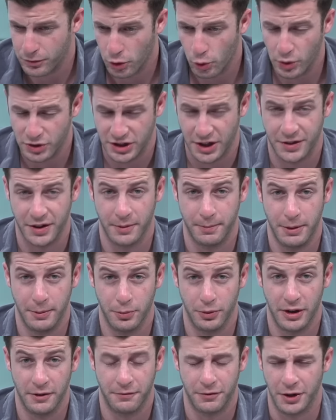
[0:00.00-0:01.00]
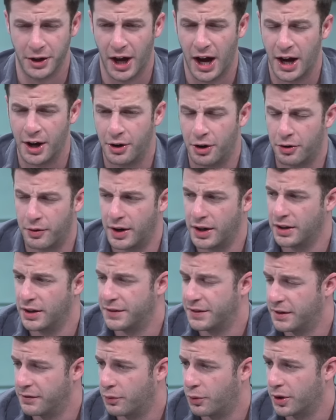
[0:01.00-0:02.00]
which I think people have forgotten already
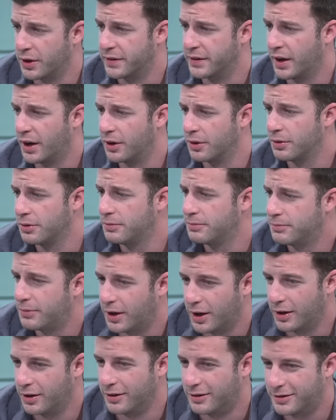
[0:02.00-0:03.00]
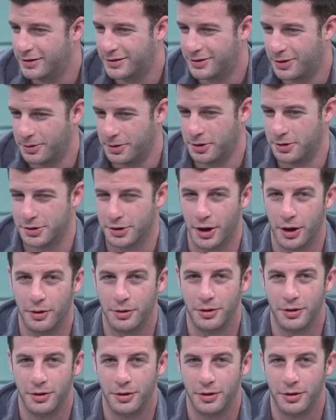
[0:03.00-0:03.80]
that they've won a title 2 years ago.